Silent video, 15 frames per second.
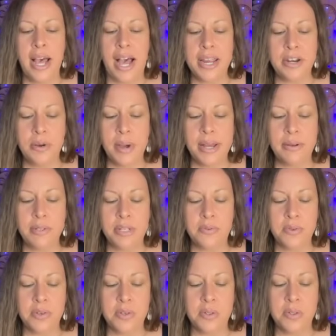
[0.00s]
I know how
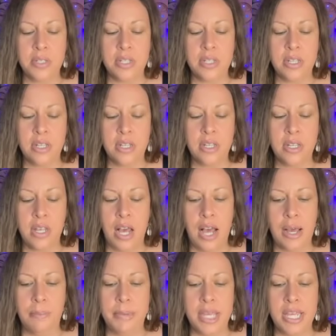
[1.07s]
difficult
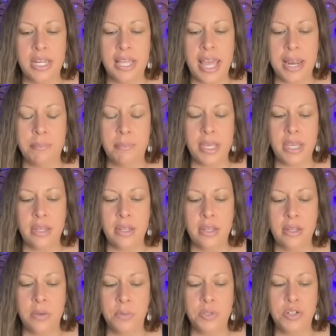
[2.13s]
it can be,
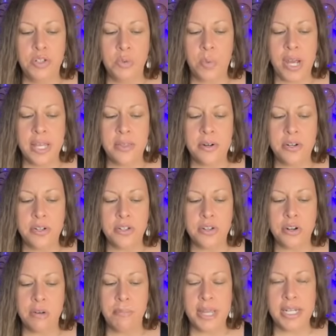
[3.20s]
which is why there are
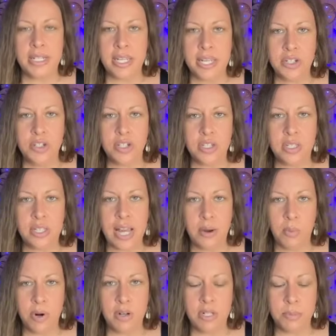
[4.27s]
certain meditations
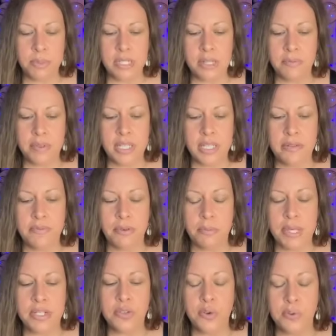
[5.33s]
that work specifically for
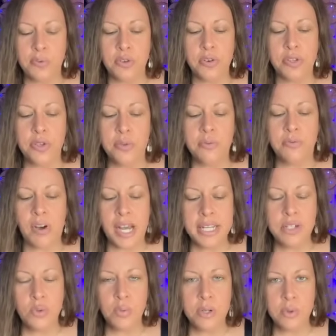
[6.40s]
me. So for you,
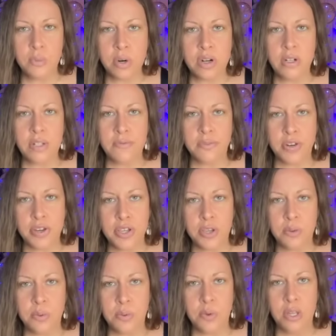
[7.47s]
find what works for
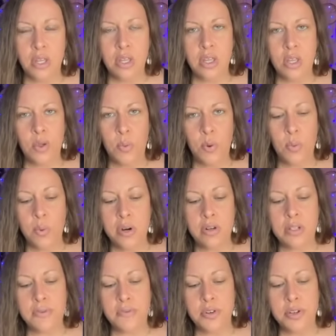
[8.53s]
you. What
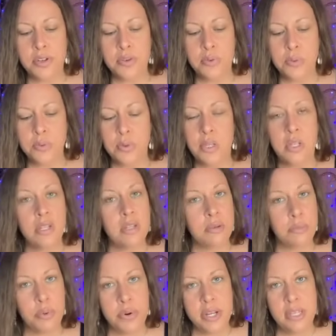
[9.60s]
works for you.
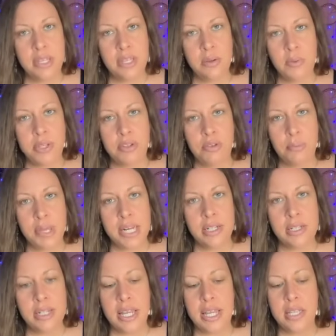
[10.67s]
Breathing while you
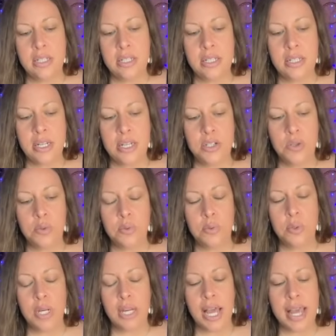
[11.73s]
meditate, listening
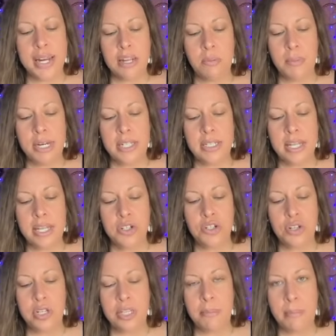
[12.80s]
to a guided
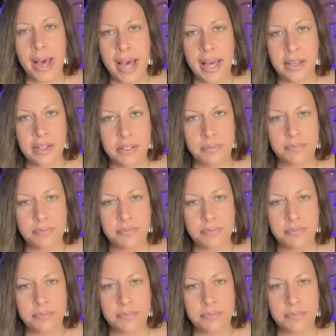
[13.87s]
meditation in the back.